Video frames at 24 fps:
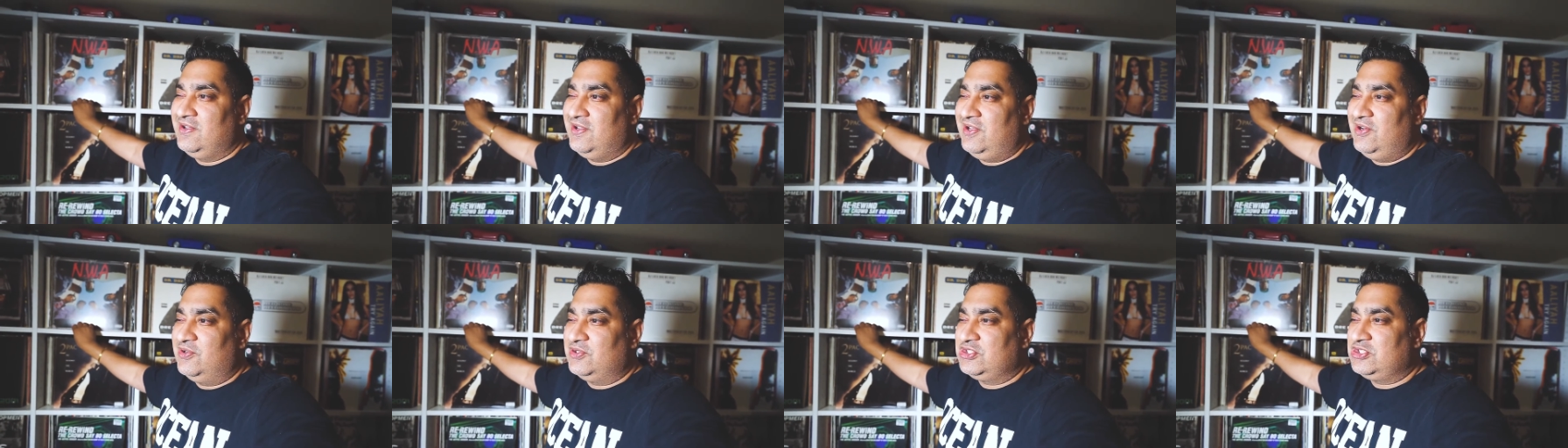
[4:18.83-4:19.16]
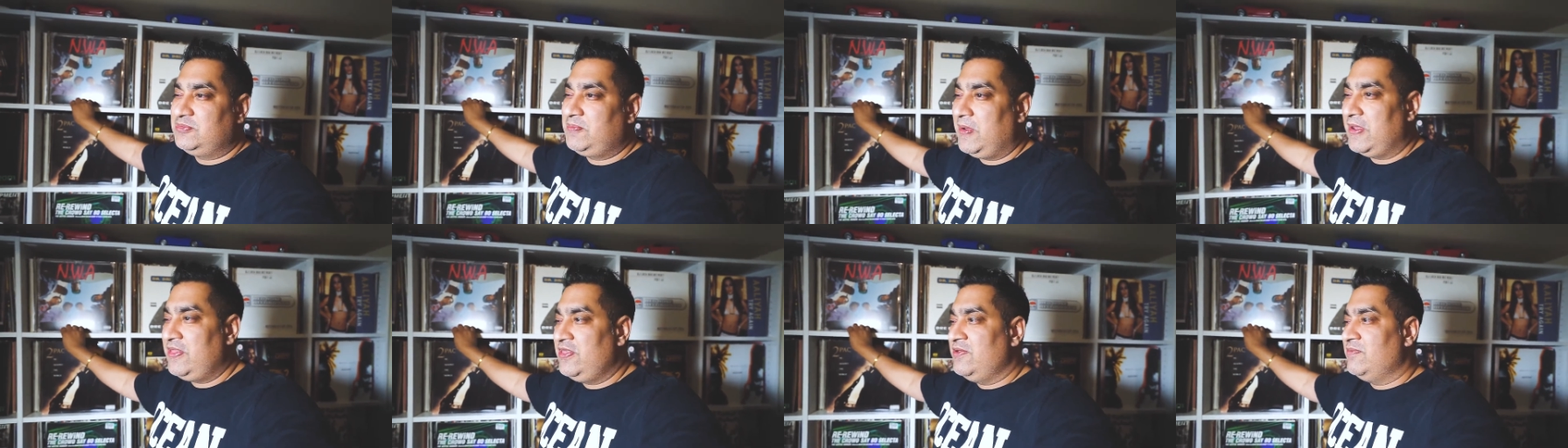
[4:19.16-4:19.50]
you know
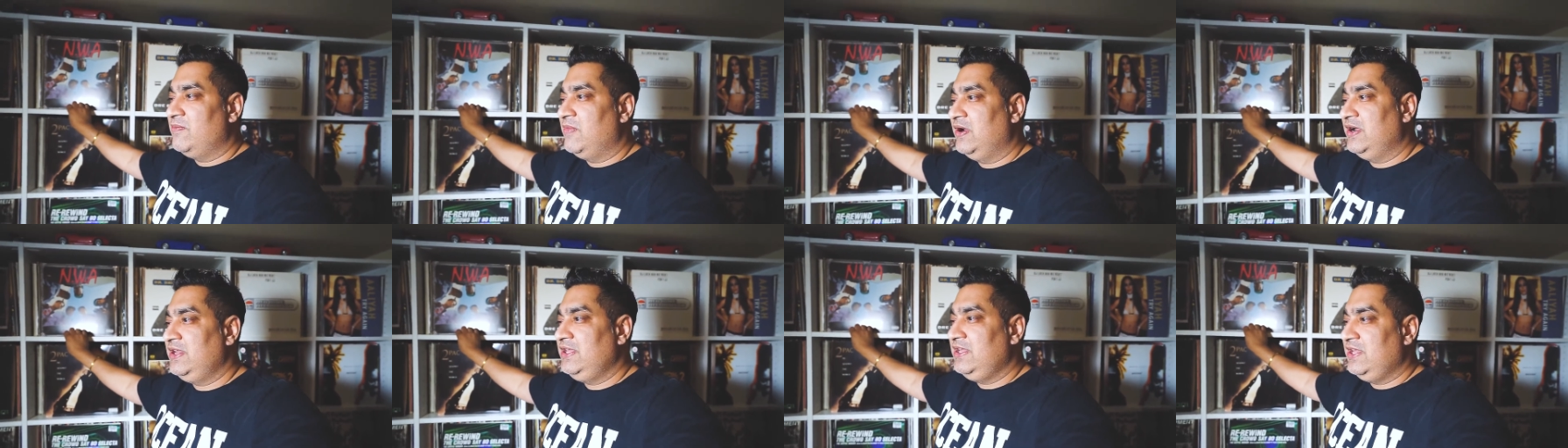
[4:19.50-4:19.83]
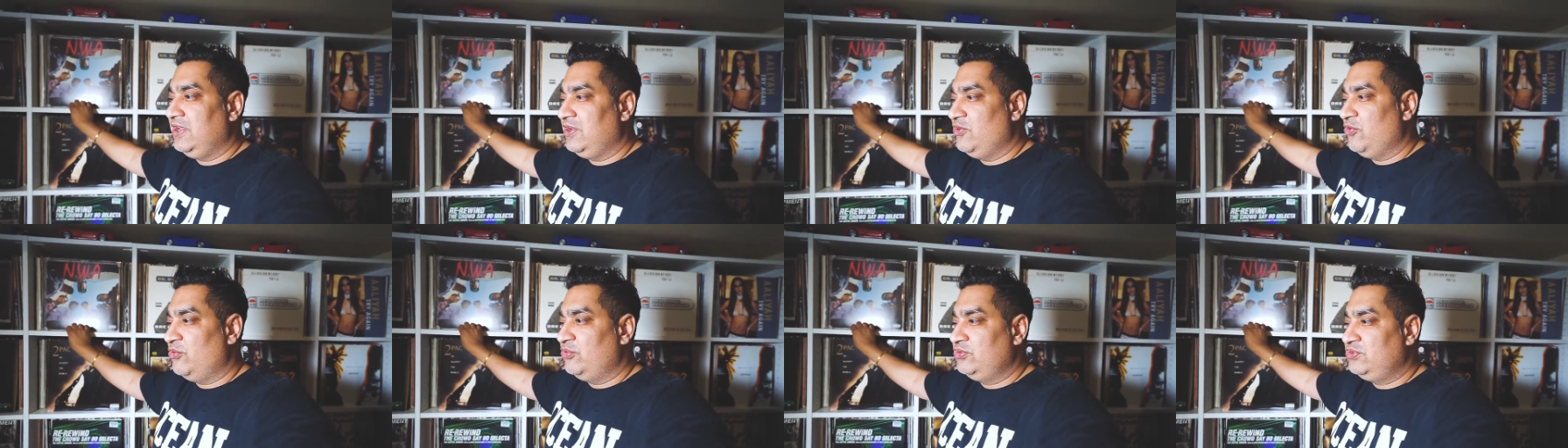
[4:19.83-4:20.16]
spend the money
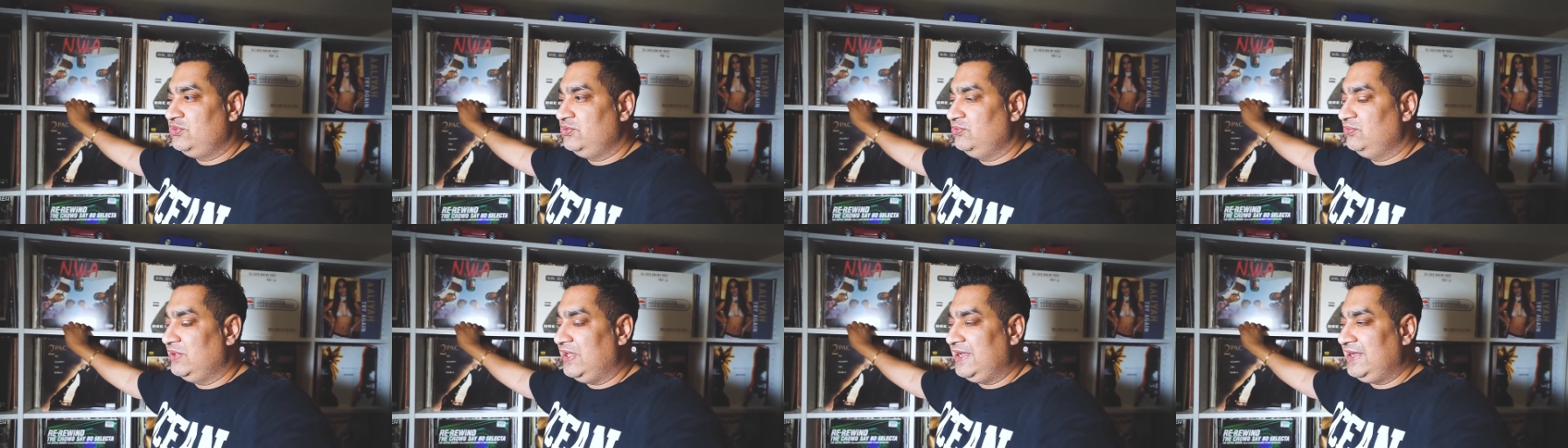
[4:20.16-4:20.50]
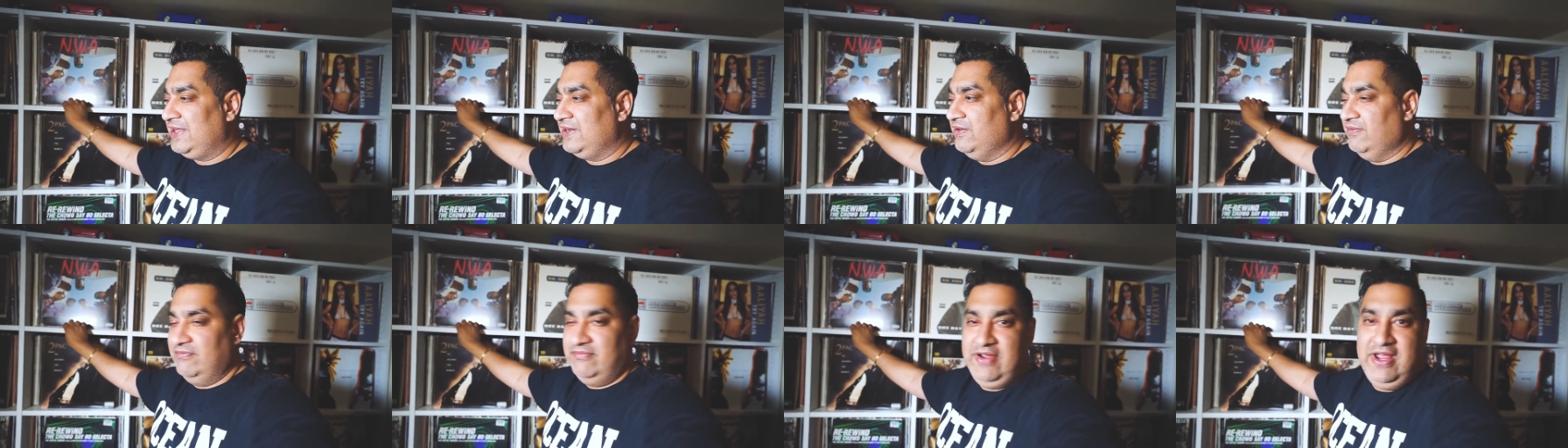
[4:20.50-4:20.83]
and go to
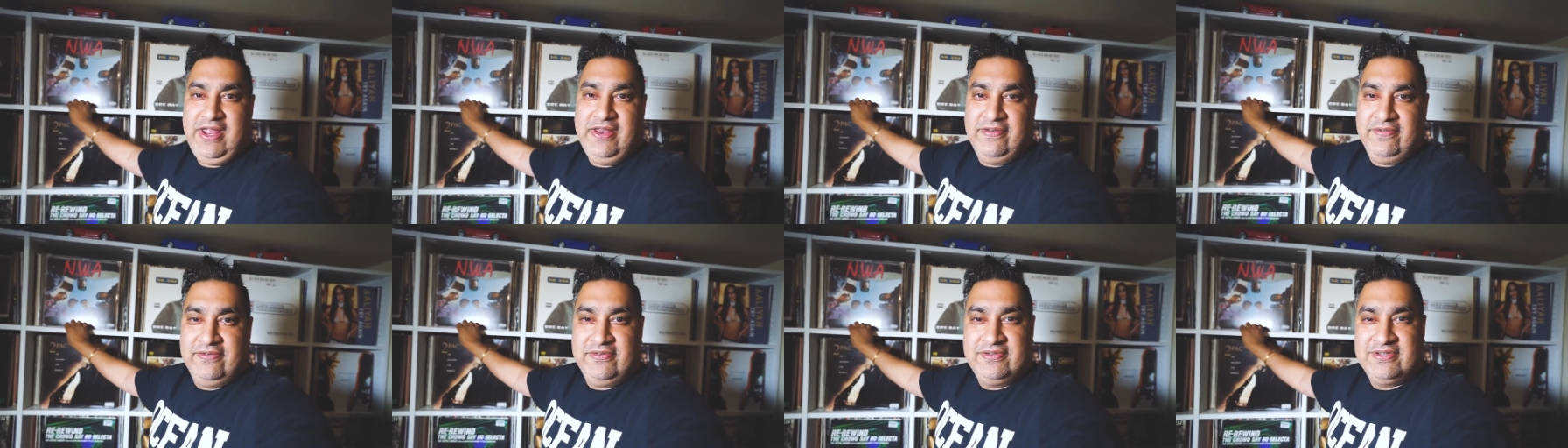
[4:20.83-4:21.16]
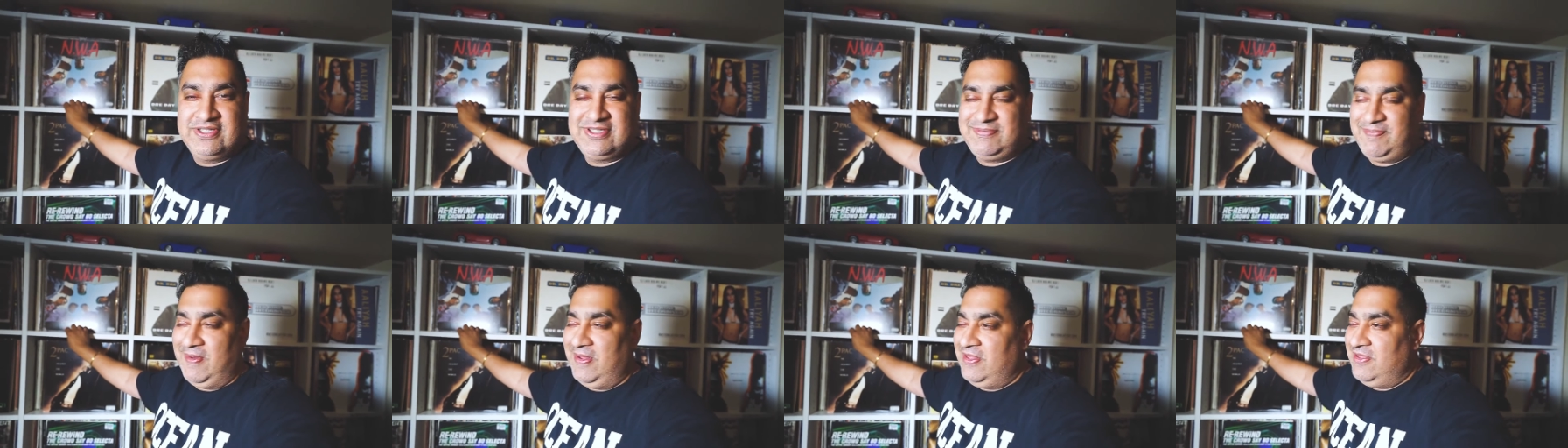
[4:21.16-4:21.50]
like an event
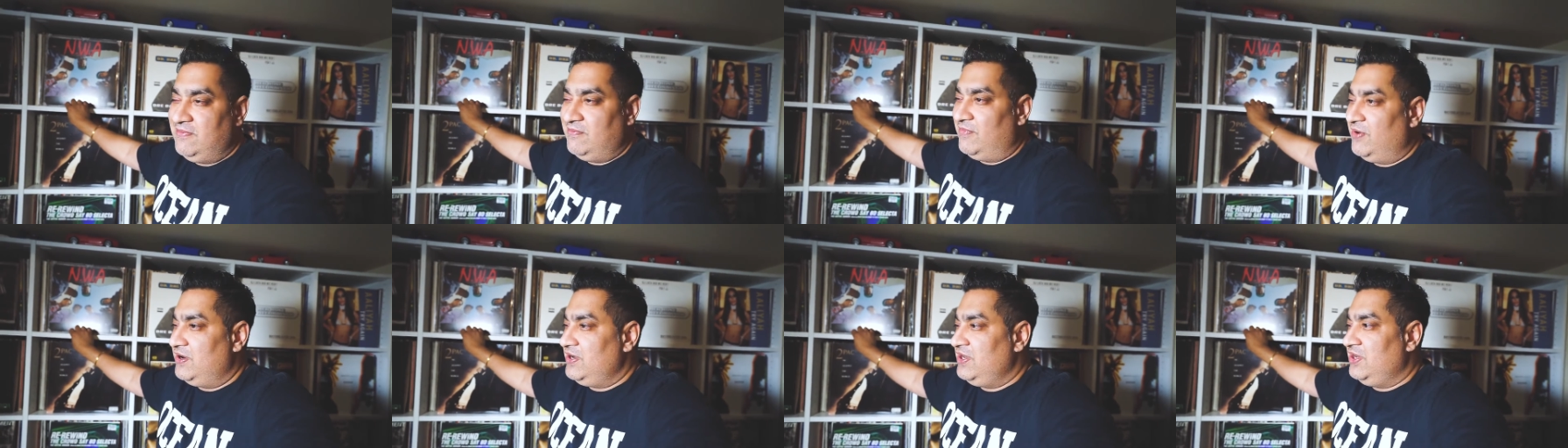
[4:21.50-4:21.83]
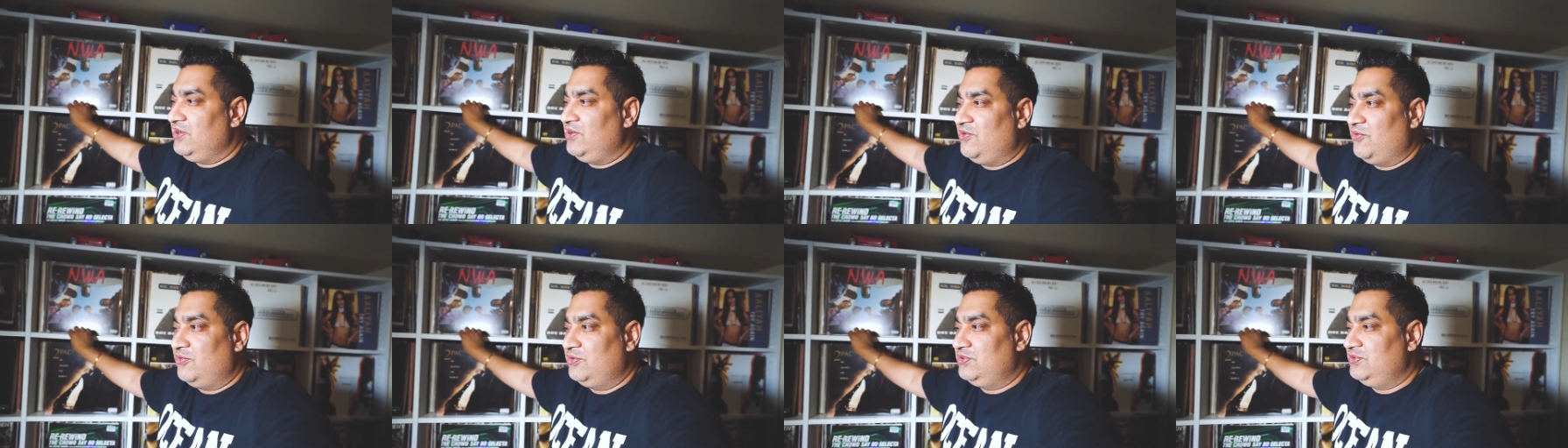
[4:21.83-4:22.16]
spend the money
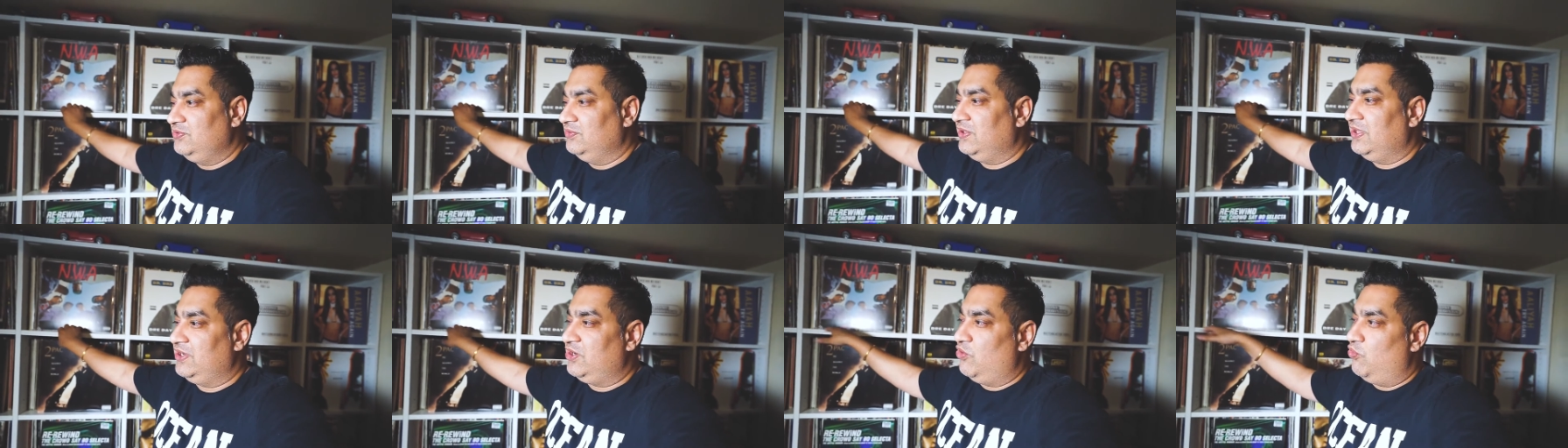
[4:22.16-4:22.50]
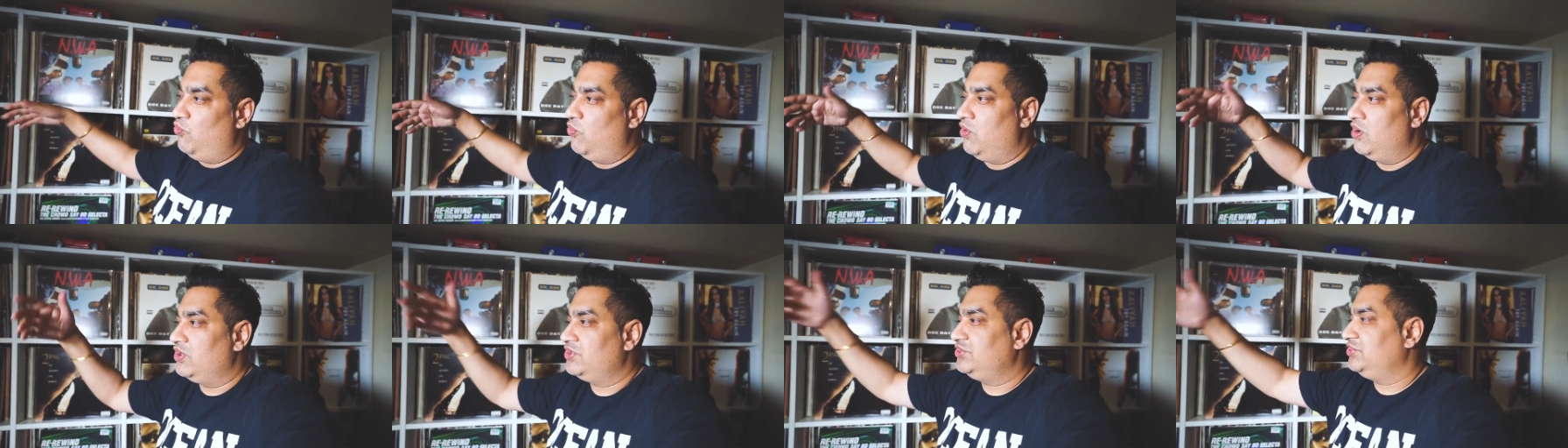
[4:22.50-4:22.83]
and go to like a
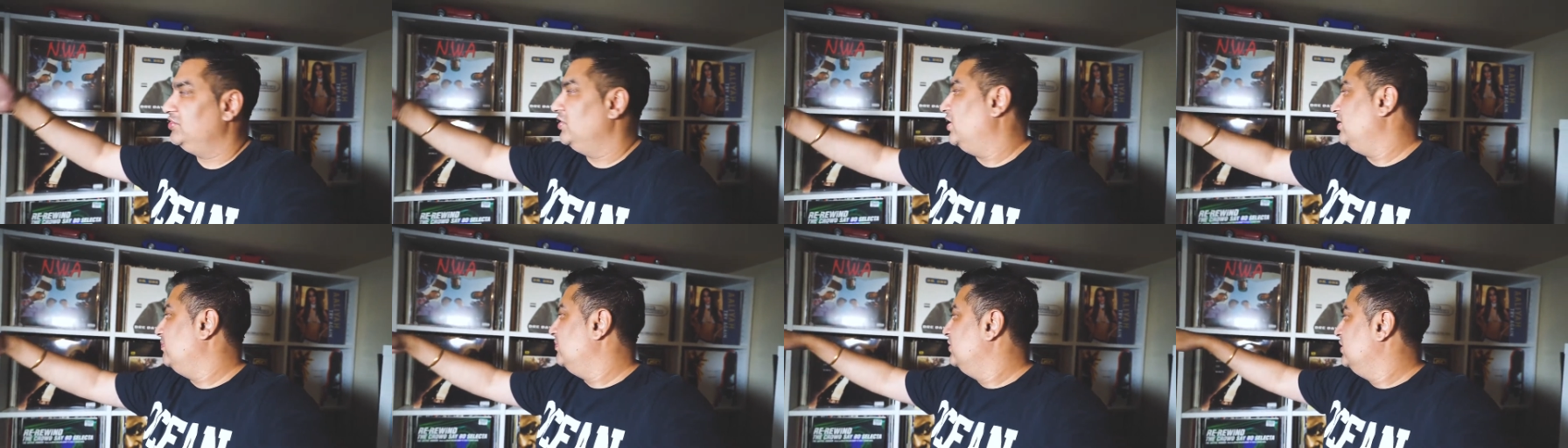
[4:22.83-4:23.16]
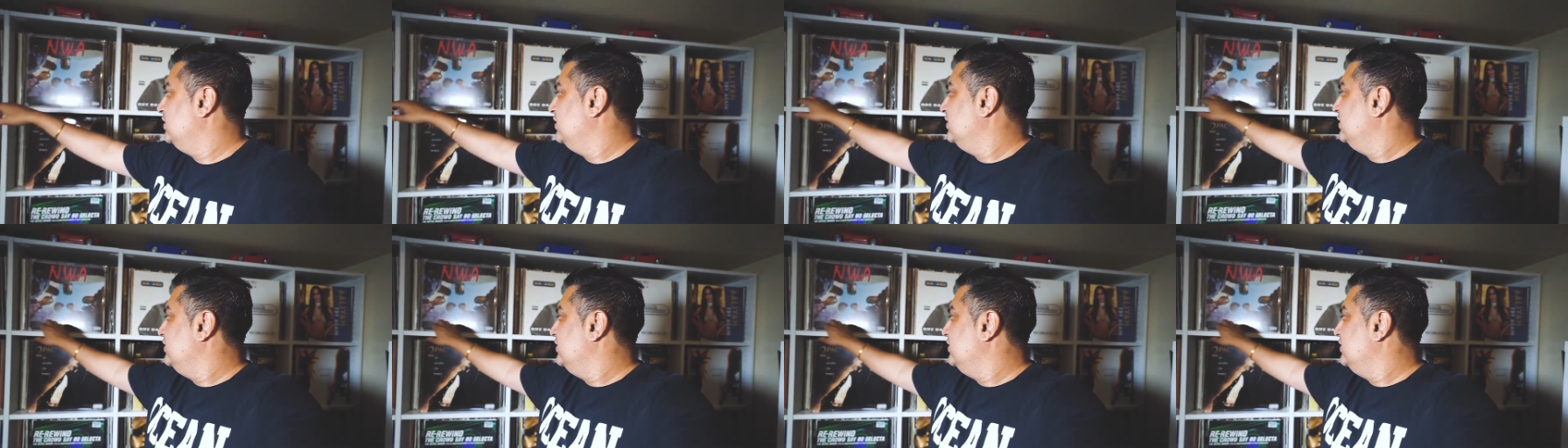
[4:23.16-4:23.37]
workshop